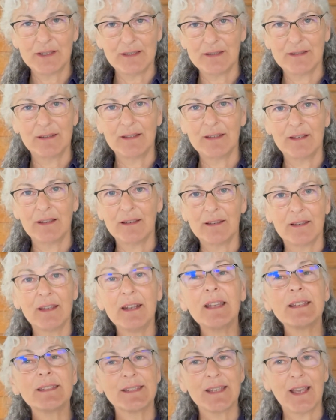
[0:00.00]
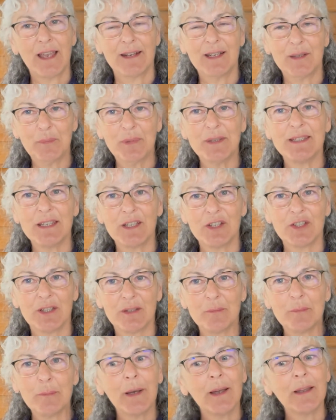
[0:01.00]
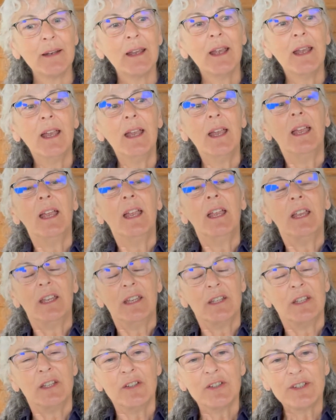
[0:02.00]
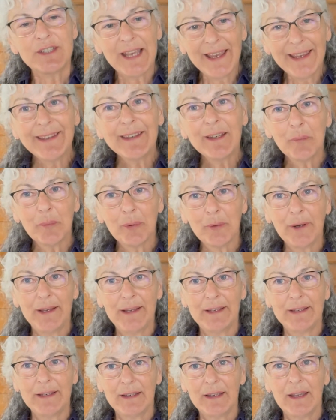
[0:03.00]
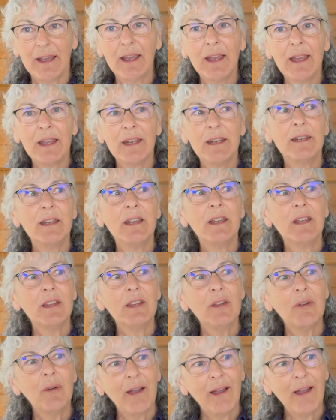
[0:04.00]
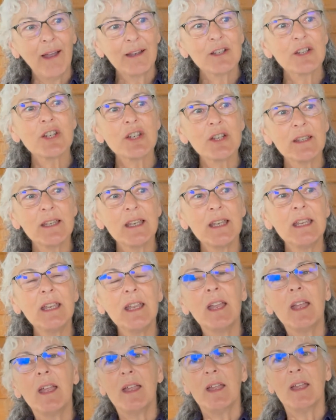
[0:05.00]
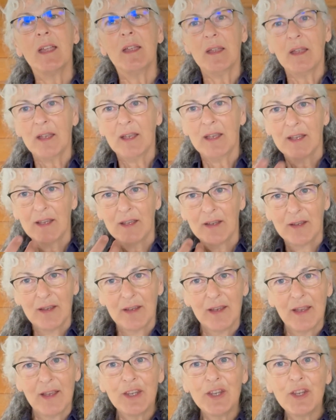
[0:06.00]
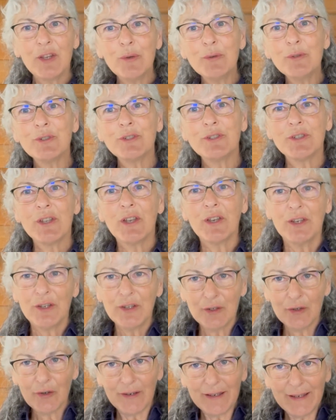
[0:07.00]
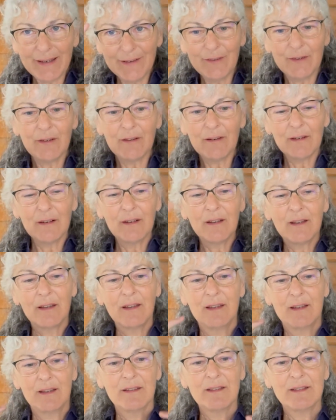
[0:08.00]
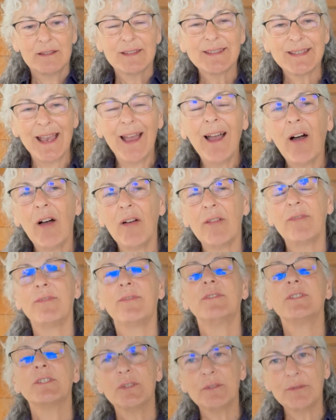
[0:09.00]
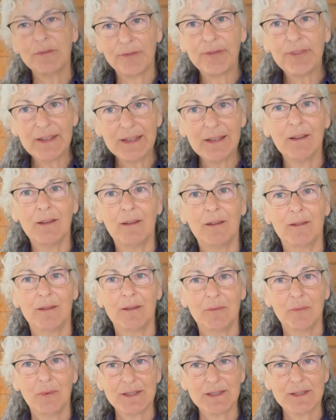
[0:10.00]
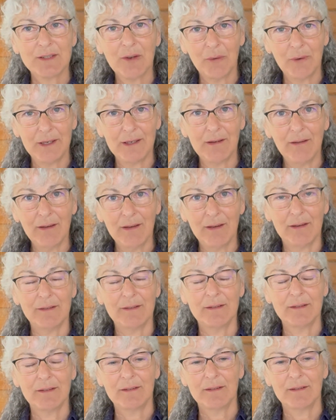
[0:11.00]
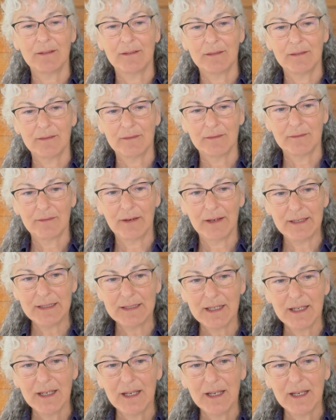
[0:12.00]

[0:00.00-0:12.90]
in a static position, but you take a break and you actually use your inner self to feel what's going on, right?